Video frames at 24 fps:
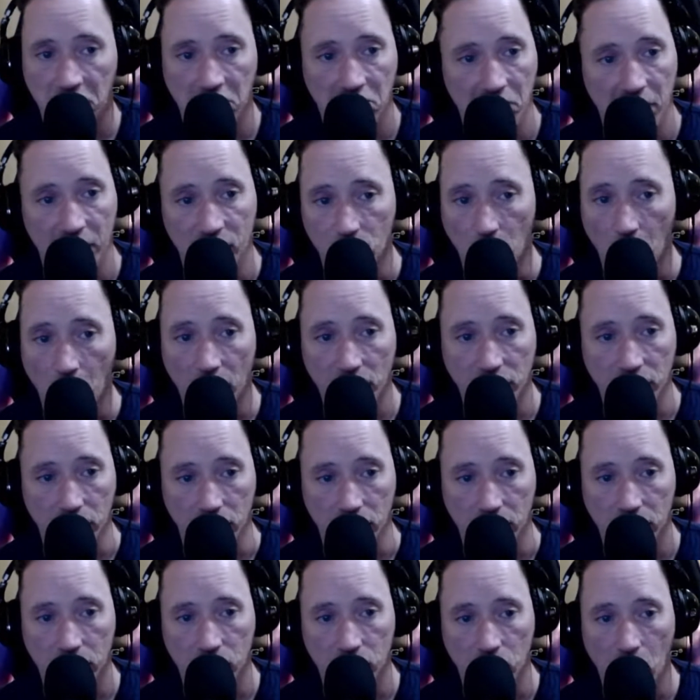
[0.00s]
It's
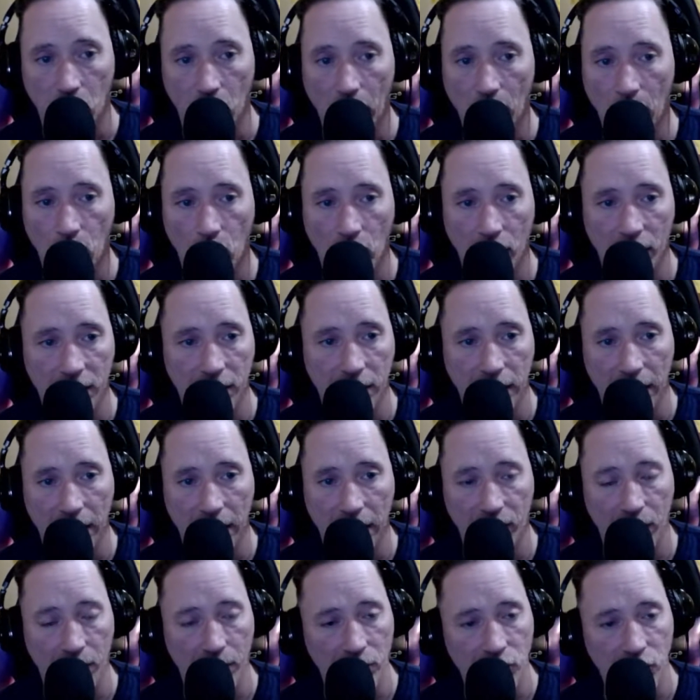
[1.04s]
awesome. So I wanted to
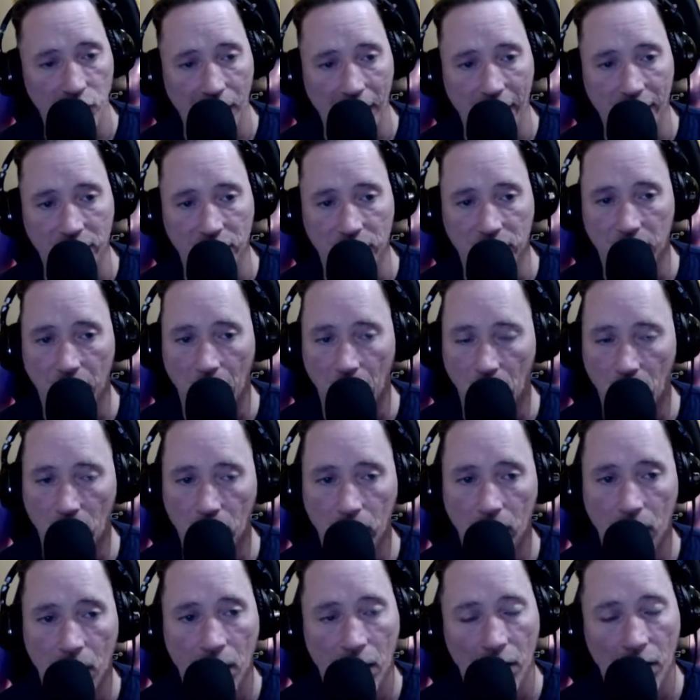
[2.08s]
give them a chance to
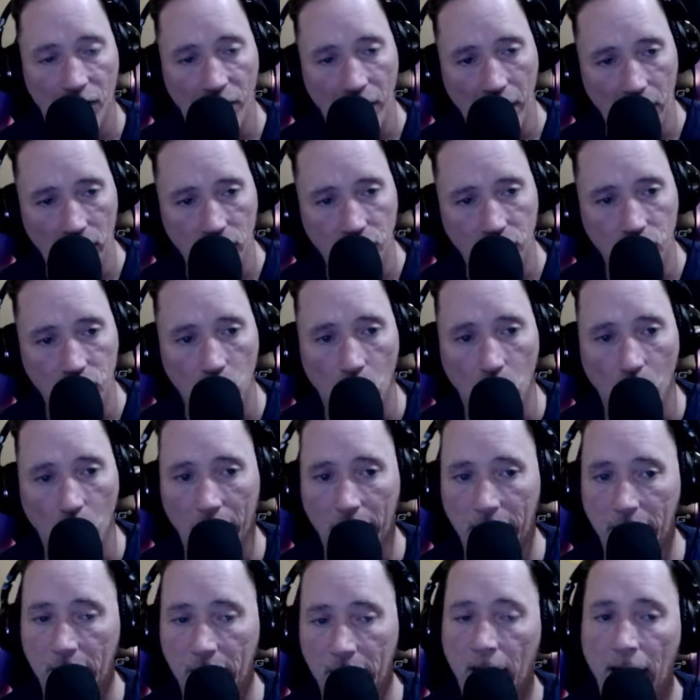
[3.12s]
tell their
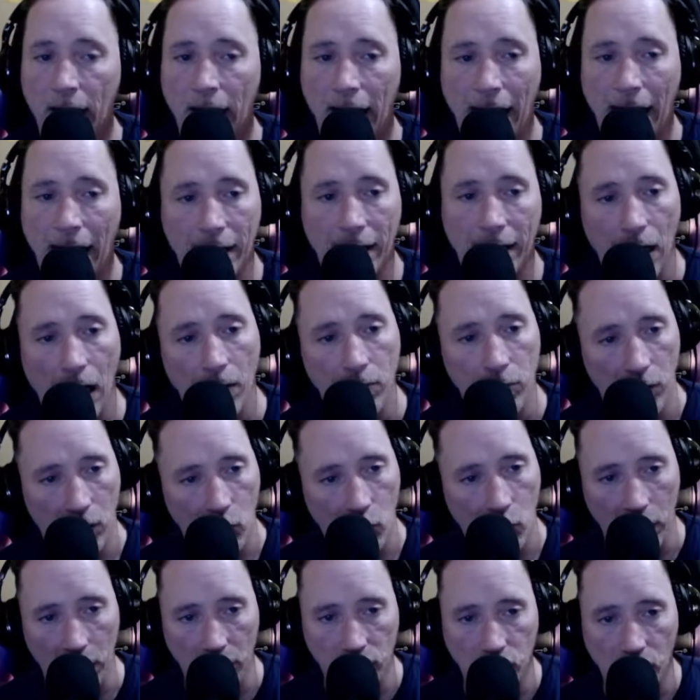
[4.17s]
story, and
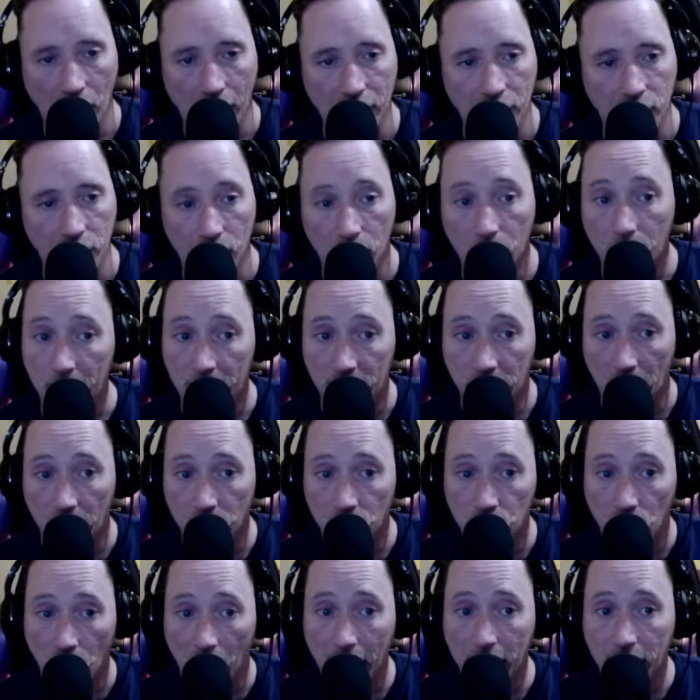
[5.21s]
what I'm trying to do is I'm
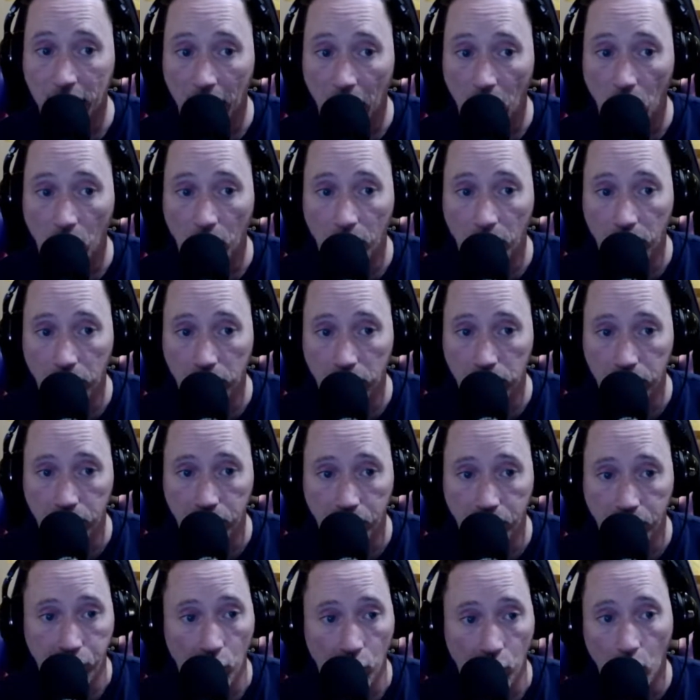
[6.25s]
trying to help
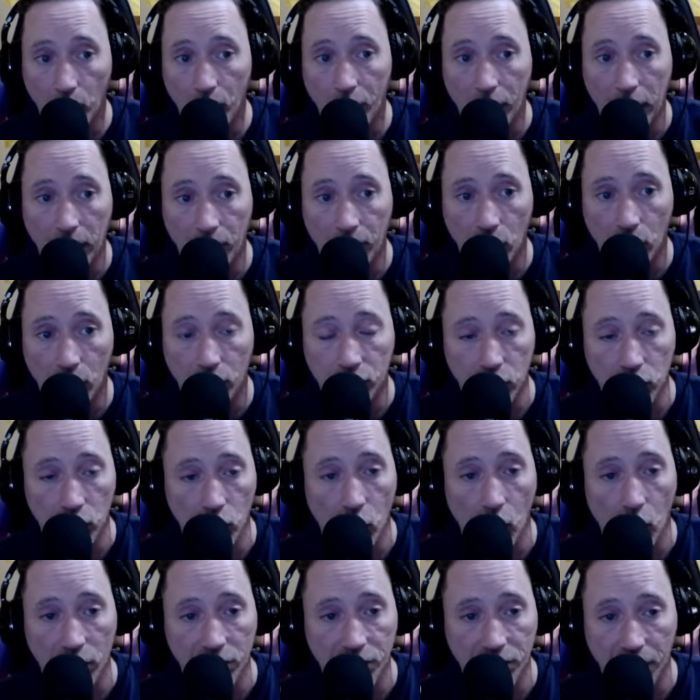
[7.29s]
pull people
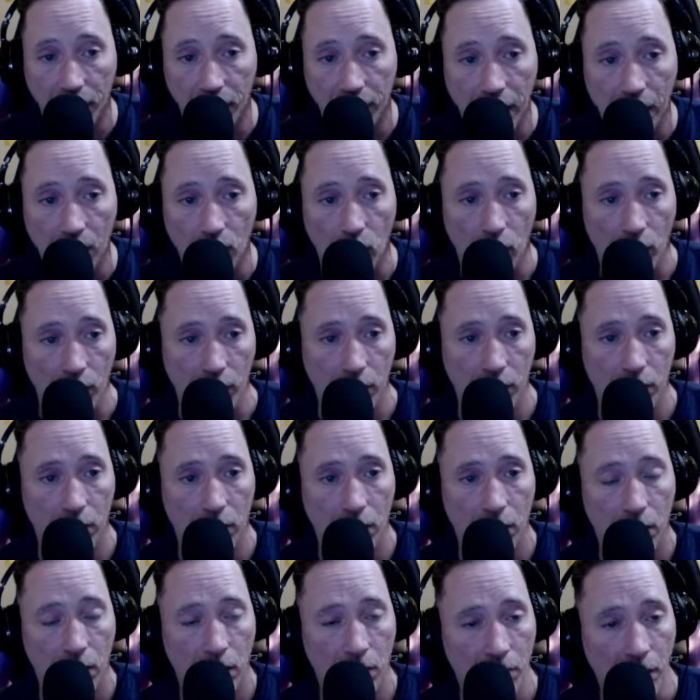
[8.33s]
towards their network.
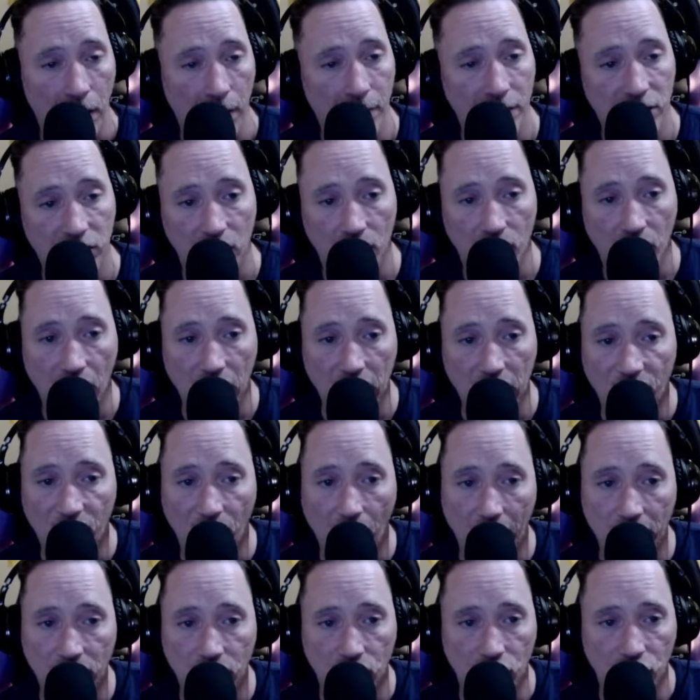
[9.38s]
Maybe somebody
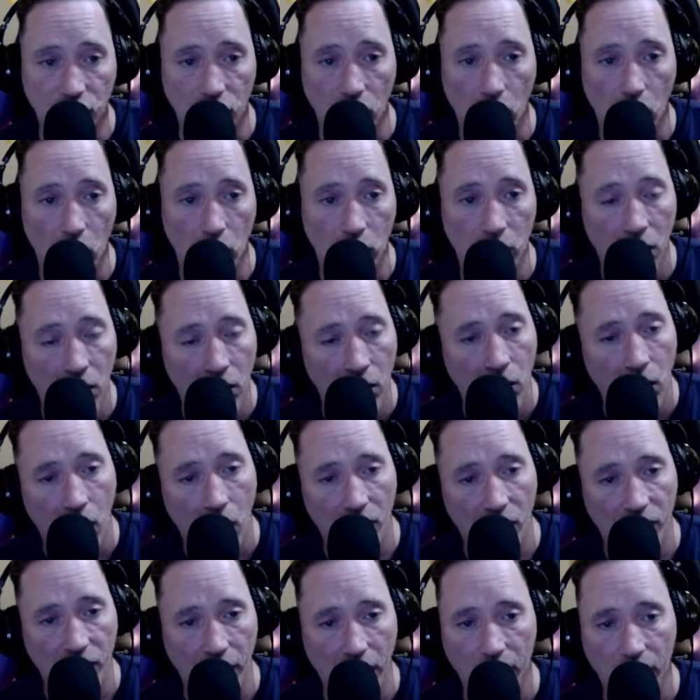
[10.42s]
finds a show
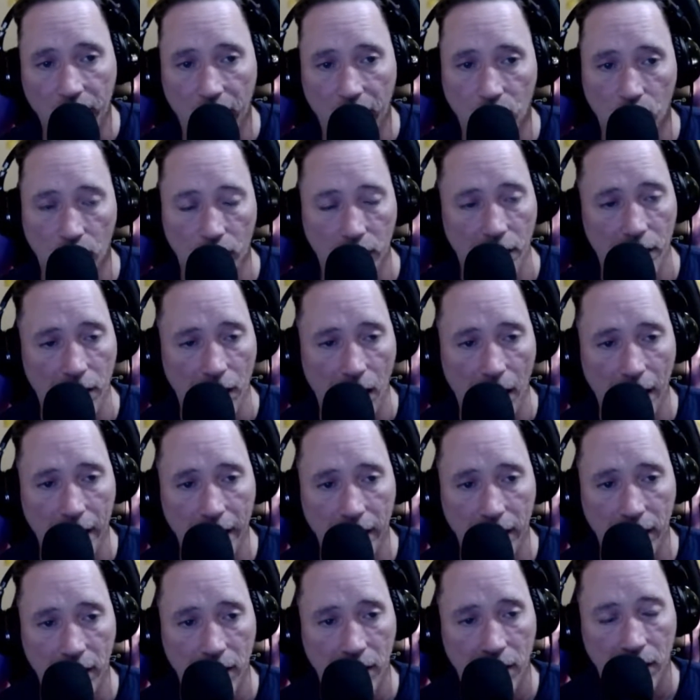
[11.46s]
on there they really
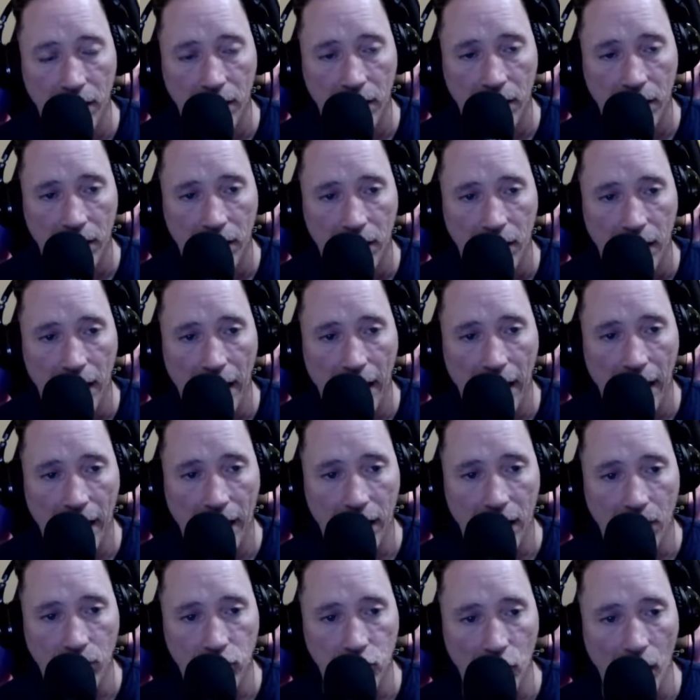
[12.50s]
like,
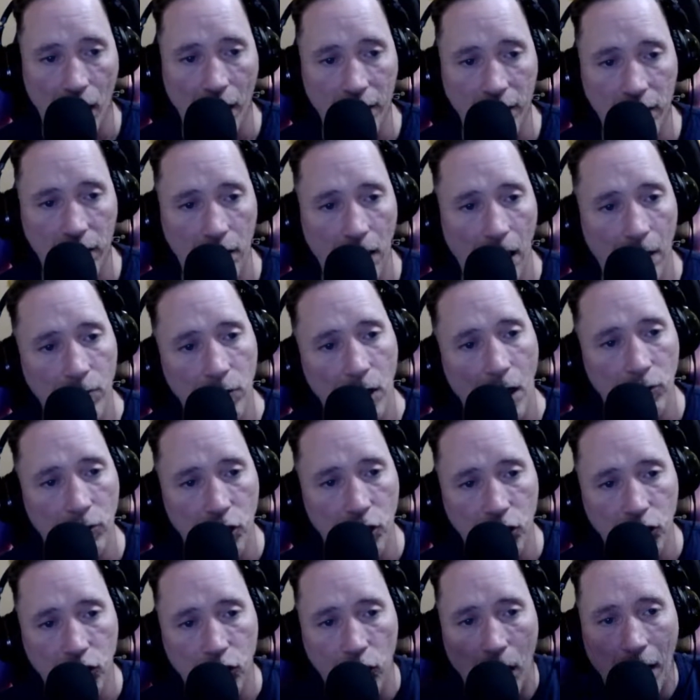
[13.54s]
and I'm
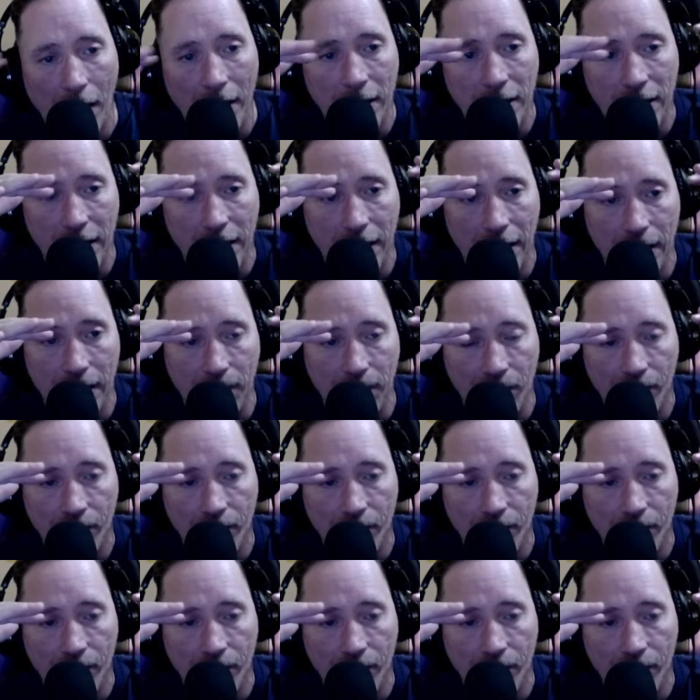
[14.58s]
just trying to get